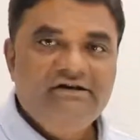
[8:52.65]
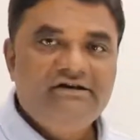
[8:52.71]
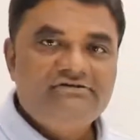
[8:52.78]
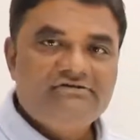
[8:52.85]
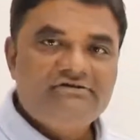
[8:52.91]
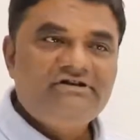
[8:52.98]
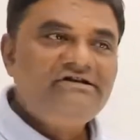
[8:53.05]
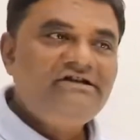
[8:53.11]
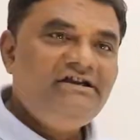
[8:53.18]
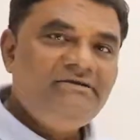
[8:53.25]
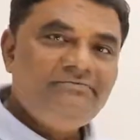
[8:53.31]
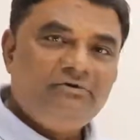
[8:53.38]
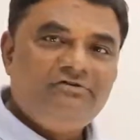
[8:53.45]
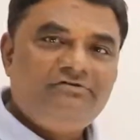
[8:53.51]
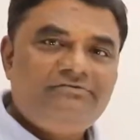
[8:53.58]
So the
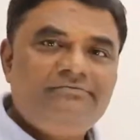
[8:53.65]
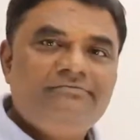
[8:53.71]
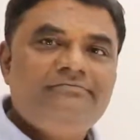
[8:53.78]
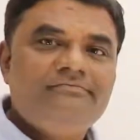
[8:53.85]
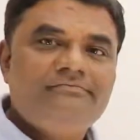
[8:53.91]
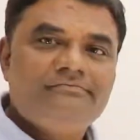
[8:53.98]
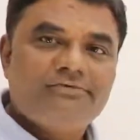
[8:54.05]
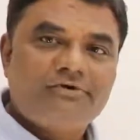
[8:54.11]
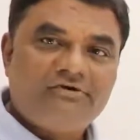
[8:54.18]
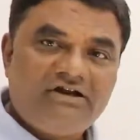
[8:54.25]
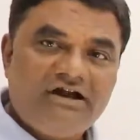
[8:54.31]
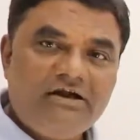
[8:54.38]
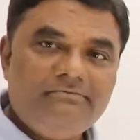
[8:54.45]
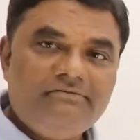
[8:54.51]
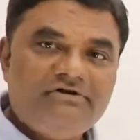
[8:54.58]
team of
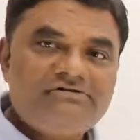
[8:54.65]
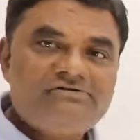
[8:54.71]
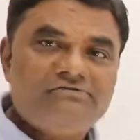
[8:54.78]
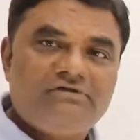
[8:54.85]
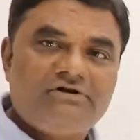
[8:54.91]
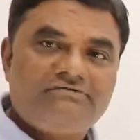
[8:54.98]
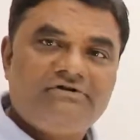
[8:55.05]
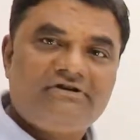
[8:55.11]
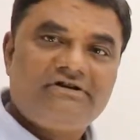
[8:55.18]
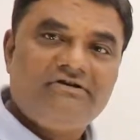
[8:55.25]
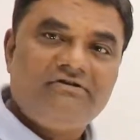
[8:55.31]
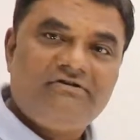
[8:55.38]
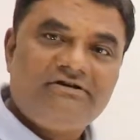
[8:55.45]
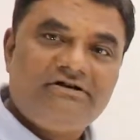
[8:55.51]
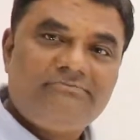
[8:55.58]
programmers who are working
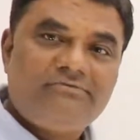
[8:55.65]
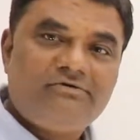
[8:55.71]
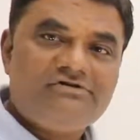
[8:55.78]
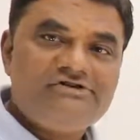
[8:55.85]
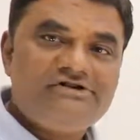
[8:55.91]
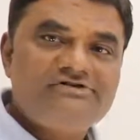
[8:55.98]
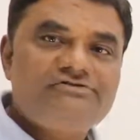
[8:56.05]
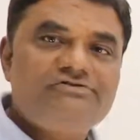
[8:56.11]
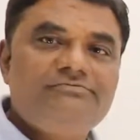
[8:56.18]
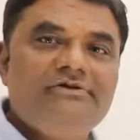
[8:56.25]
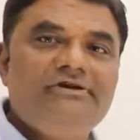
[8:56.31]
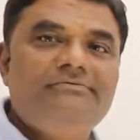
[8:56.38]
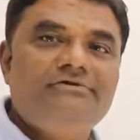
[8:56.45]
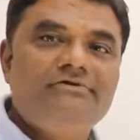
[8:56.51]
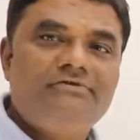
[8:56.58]
on that project should be
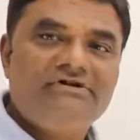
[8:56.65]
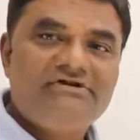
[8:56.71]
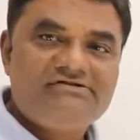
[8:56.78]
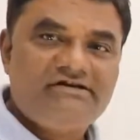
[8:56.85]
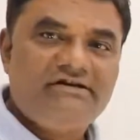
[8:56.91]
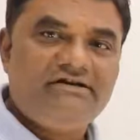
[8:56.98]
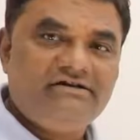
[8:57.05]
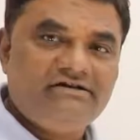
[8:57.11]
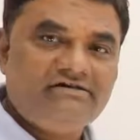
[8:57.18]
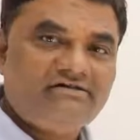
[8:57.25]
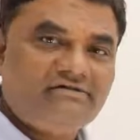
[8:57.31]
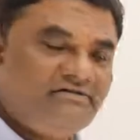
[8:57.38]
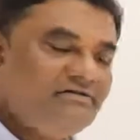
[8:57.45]
able to understand it.